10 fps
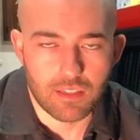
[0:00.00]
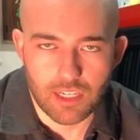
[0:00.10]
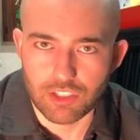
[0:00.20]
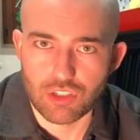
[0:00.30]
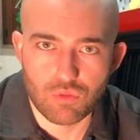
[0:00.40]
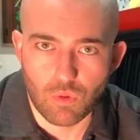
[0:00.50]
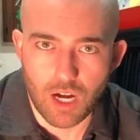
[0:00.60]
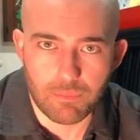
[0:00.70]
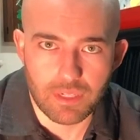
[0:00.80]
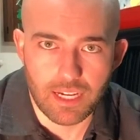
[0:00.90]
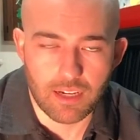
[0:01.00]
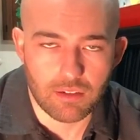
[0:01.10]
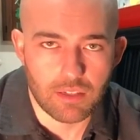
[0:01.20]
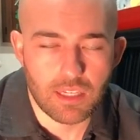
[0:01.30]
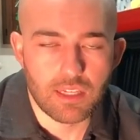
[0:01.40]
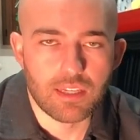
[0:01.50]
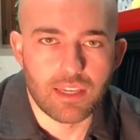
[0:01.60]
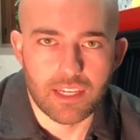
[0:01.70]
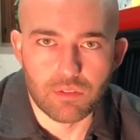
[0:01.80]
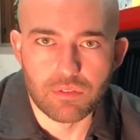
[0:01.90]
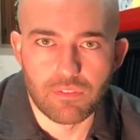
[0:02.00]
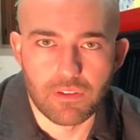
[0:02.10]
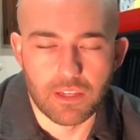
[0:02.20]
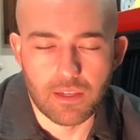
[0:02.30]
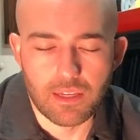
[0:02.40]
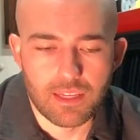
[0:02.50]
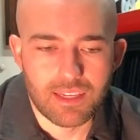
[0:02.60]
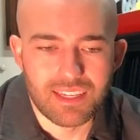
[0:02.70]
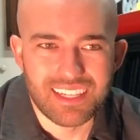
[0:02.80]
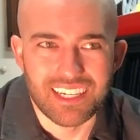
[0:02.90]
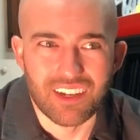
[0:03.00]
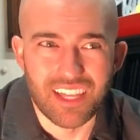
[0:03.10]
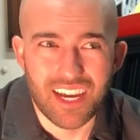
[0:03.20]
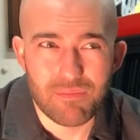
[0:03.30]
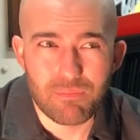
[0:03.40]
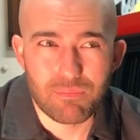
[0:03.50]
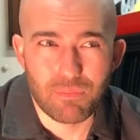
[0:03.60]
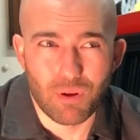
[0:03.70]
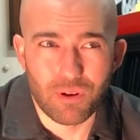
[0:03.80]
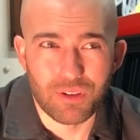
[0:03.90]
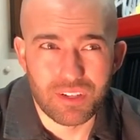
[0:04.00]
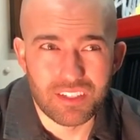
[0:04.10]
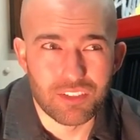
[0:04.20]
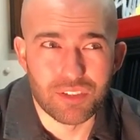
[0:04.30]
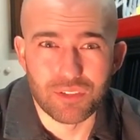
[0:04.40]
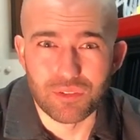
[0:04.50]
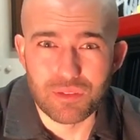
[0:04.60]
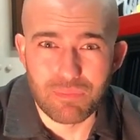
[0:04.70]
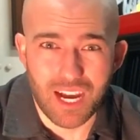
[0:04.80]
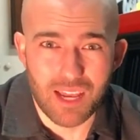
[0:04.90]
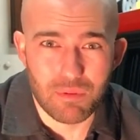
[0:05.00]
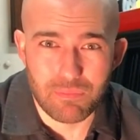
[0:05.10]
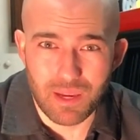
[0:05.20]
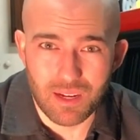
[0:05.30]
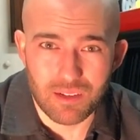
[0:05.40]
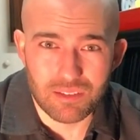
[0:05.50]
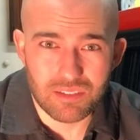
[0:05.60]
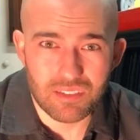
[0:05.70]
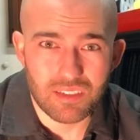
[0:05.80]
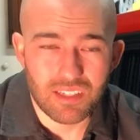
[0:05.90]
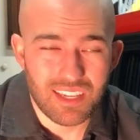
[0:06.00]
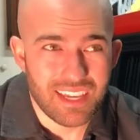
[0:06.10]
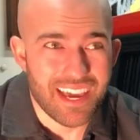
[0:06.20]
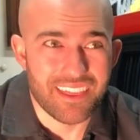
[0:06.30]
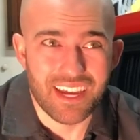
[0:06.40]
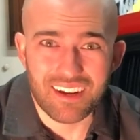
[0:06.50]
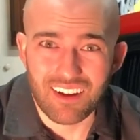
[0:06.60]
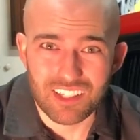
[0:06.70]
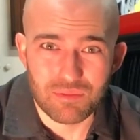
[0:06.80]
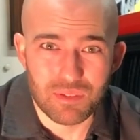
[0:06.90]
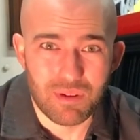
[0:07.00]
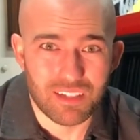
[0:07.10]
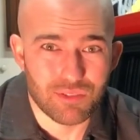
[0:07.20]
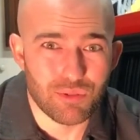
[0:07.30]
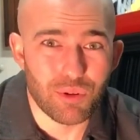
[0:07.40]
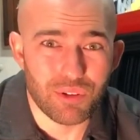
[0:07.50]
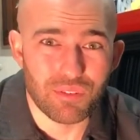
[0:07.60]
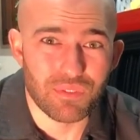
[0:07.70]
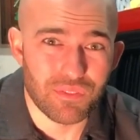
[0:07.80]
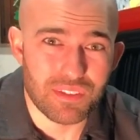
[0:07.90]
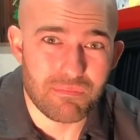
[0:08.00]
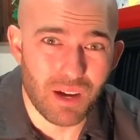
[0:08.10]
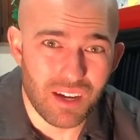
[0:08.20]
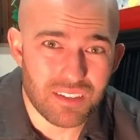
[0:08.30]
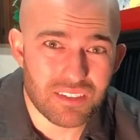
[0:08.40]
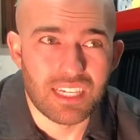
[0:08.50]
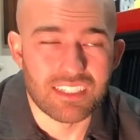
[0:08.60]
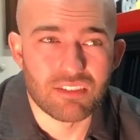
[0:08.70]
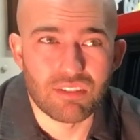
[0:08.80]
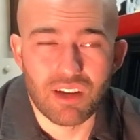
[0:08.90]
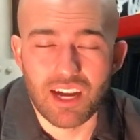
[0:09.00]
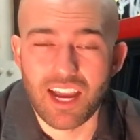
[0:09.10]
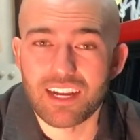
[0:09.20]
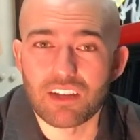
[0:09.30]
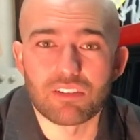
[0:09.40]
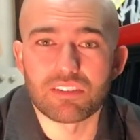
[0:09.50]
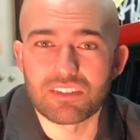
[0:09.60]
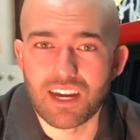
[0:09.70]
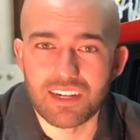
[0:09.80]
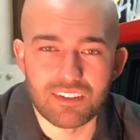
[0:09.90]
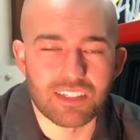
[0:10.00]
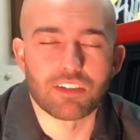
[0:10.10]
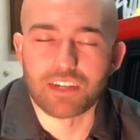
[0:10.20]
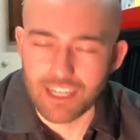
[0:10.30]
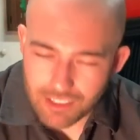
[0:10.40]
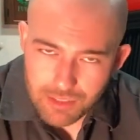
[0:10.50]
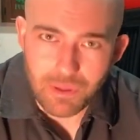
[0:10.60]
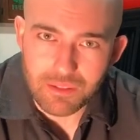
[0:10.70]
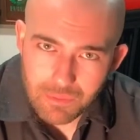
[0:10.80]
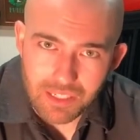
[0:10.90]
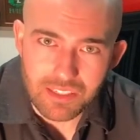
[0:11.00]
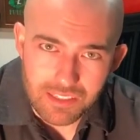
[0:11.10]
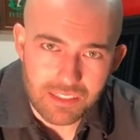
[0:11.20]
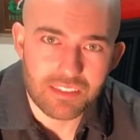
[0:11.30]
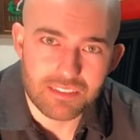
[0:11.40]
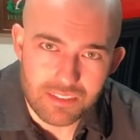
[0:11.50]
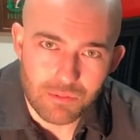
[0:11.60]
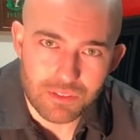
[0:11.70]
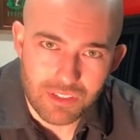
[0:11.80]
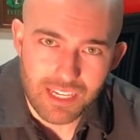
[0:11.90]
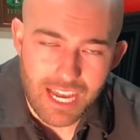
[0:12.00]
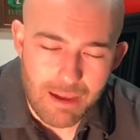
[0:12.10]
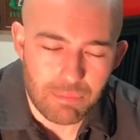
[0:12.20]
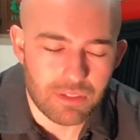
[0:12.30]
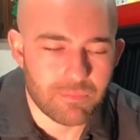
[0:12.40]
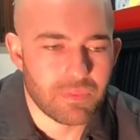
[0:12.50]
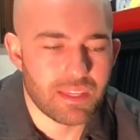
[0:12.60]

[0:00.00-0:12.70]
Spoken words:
I just swap it out and it would fit. Now that part, you can only buy them in pairs, and that cost me about $250. And so I got all excited. I was like, okay, I'll spend the money. Let's see what's going to happen.